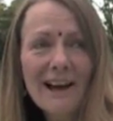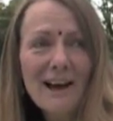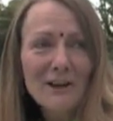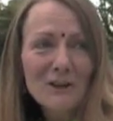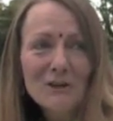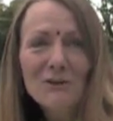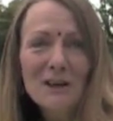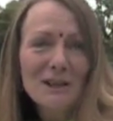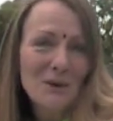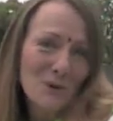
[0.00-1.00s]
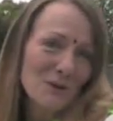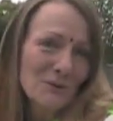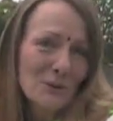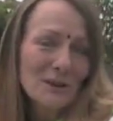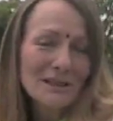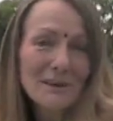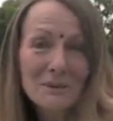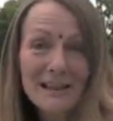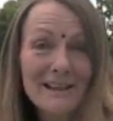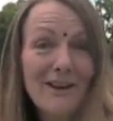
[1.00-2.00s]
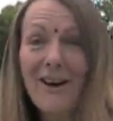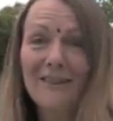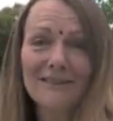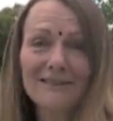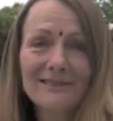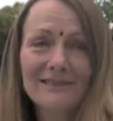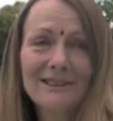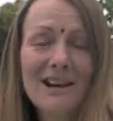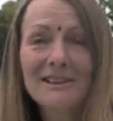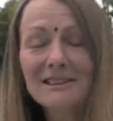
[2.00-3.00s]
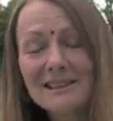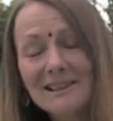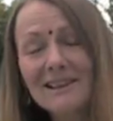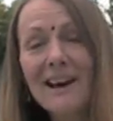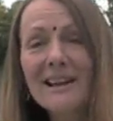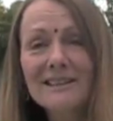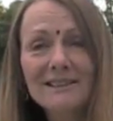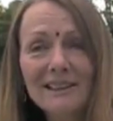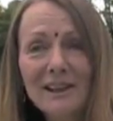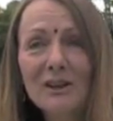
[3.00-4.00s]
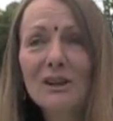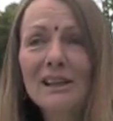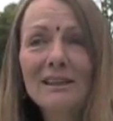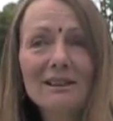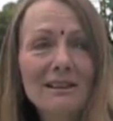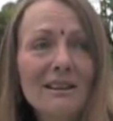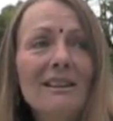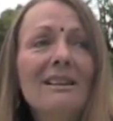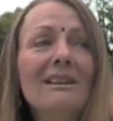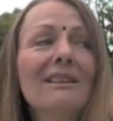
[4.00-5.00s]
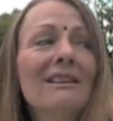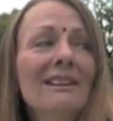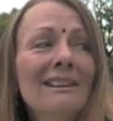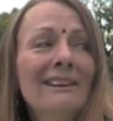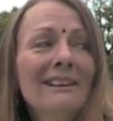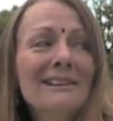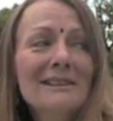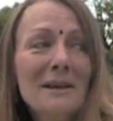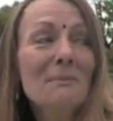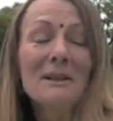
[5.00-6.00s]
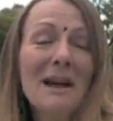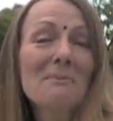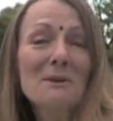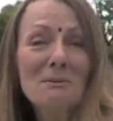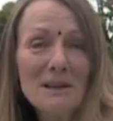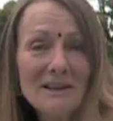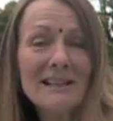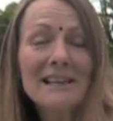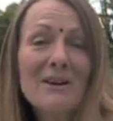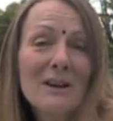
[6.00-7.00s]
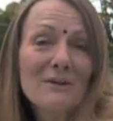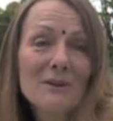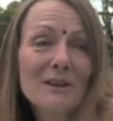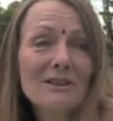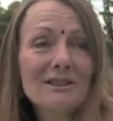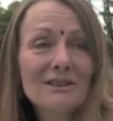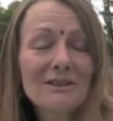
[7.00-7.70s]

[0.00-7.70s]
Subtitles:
I couldn't find any words for it except say cotton. Cotton is light, airy, clean. Something happened to me, and that's how I felt.